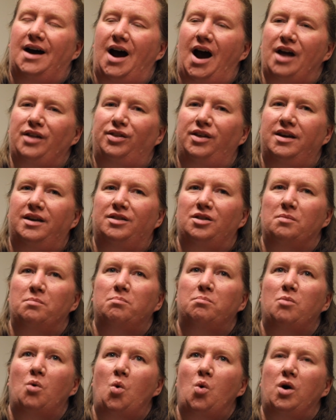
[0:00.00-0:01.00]
I think the
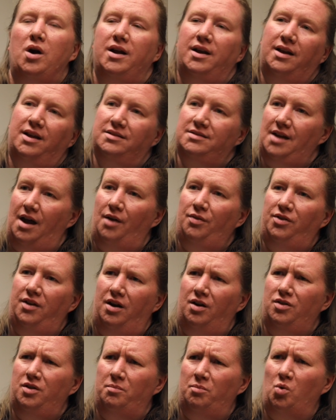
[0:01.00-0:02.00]
more it gets out
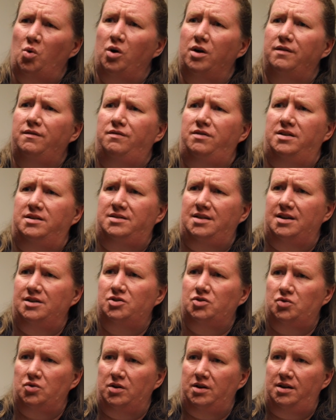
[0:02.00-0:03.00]
there, the more of this
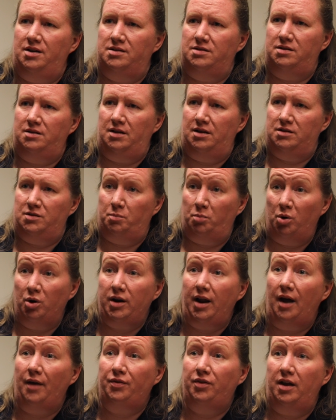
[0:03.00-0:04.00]
history is put
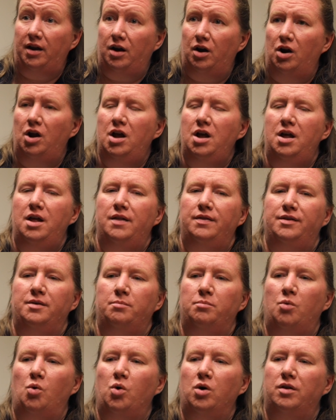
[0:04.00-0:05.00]
out there, the
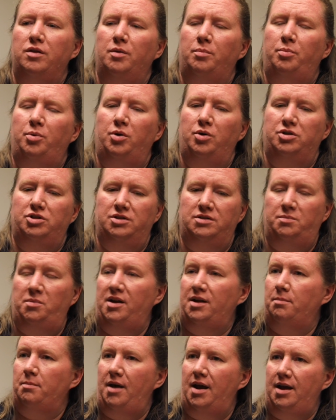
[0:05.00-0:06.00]
more the push is
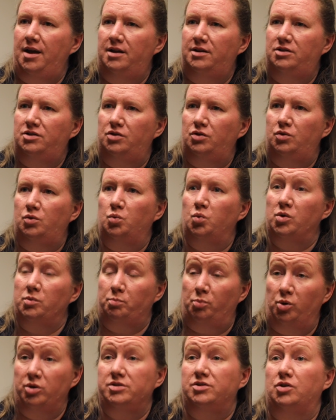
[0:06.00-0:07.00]
being made to
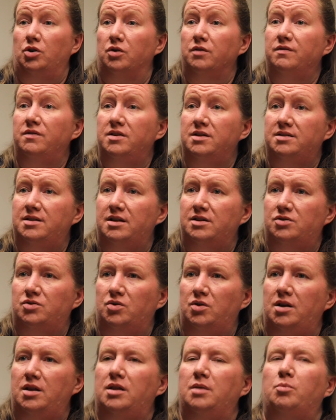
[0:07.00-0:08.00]
preserve this
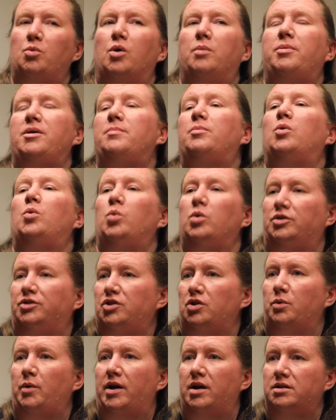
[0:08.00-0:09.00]
history, the more people will
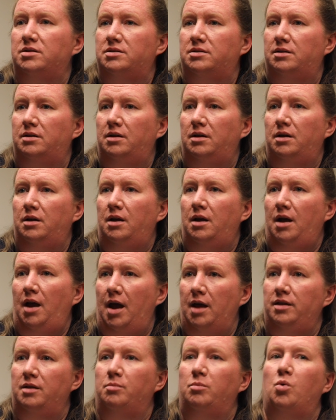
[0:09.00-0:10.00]
do it.
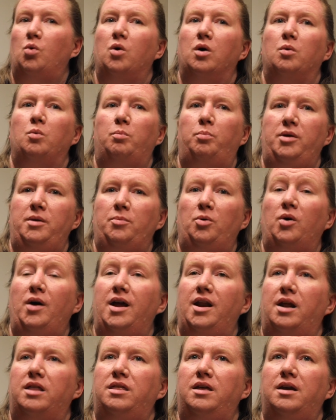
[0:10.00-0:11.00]
And the more people,
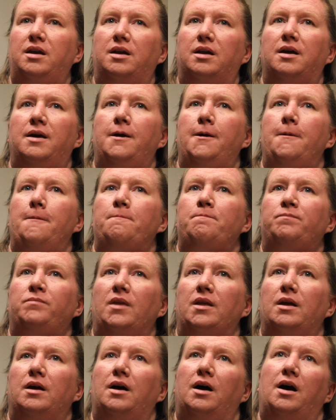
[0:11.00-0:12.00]
and I think
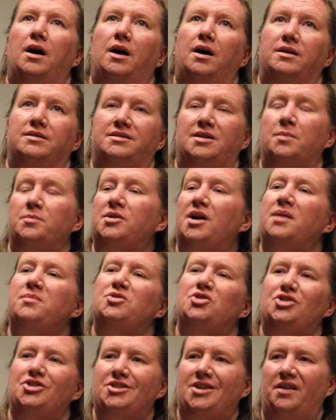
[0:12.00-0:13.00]

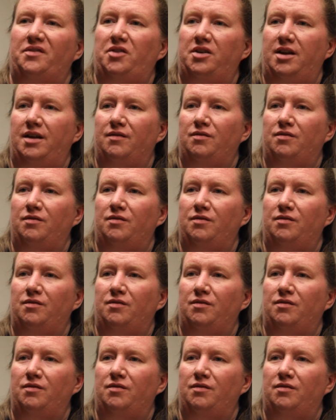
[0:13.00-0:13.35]
sometimes you just have to